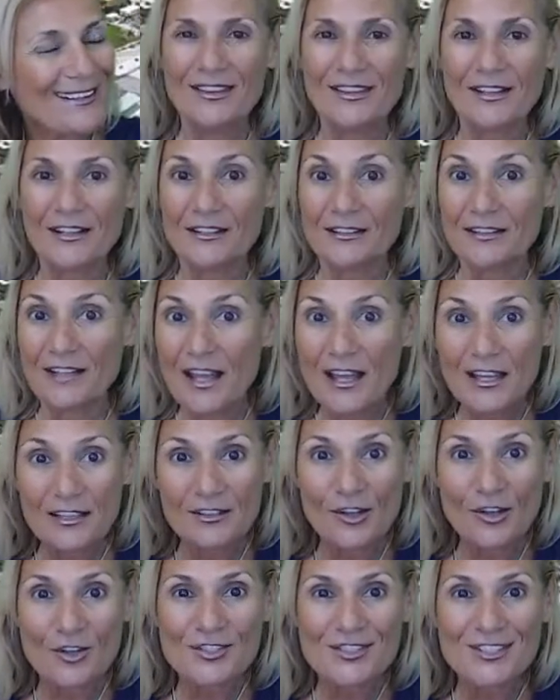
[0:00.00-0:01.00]
Their
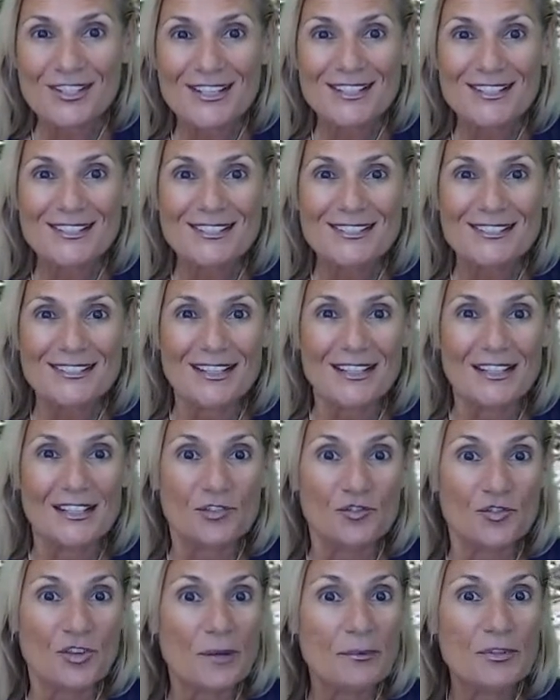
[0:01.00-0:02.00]
diagnostics
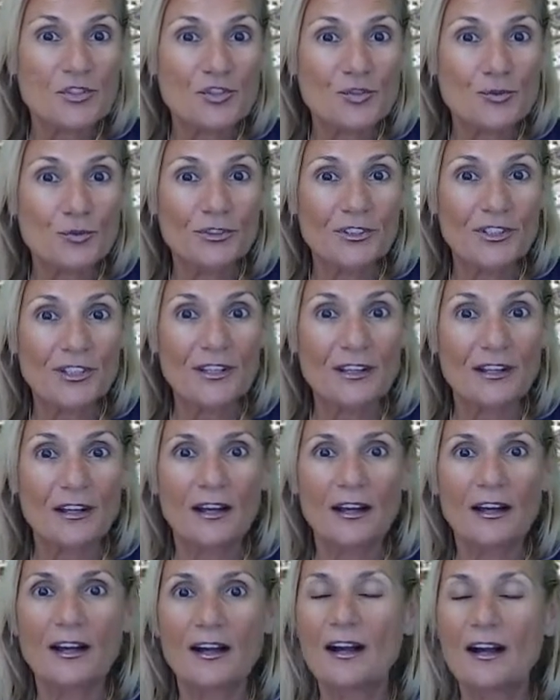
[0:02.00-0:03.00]
and troubleshooting
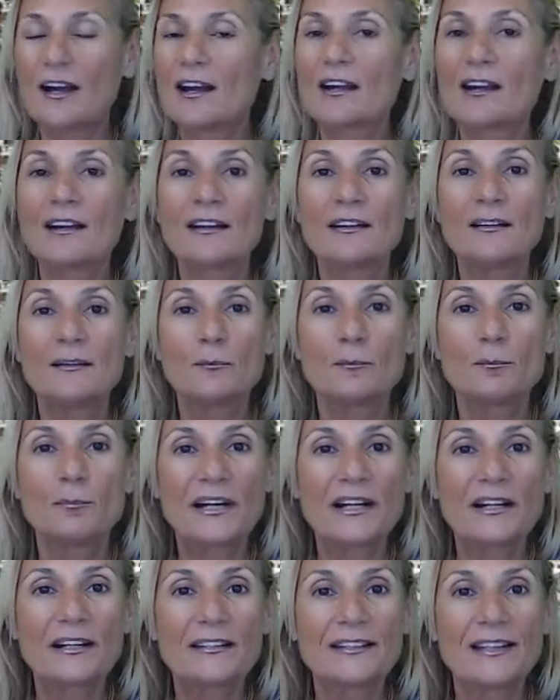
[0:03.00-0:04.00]
are
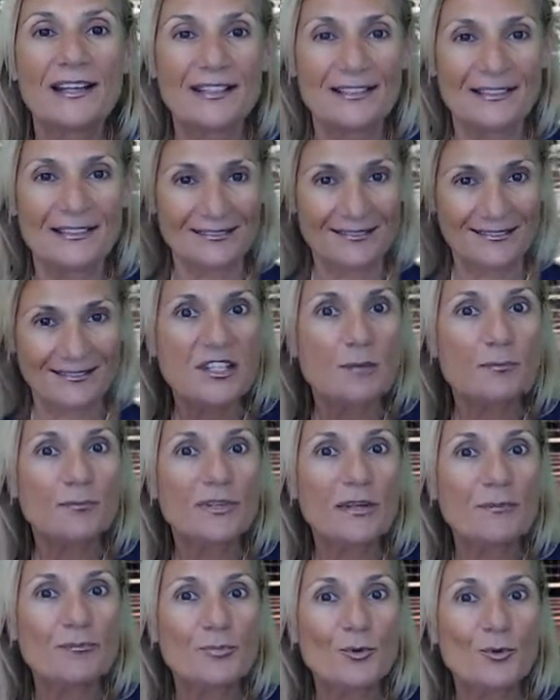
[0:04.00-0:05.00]
bar none.
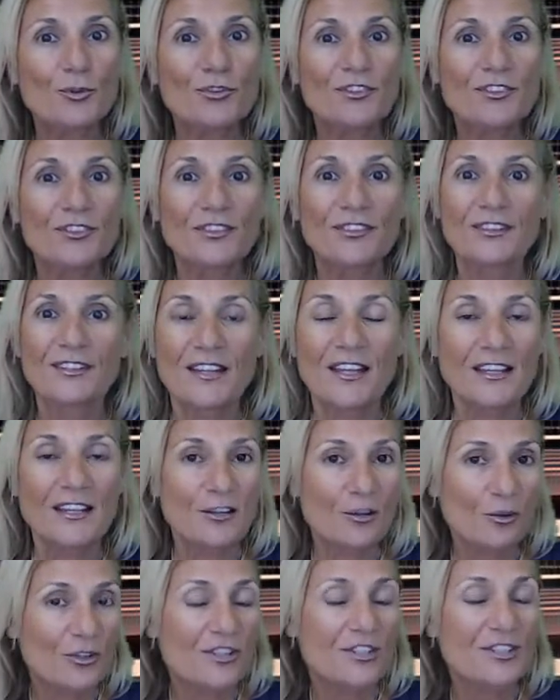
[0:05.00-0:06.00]
Simply put, they
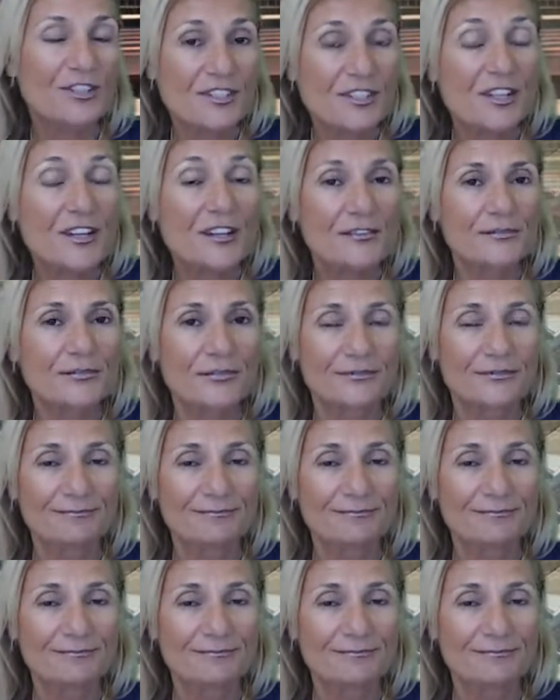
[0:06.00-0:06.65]
know their stuff.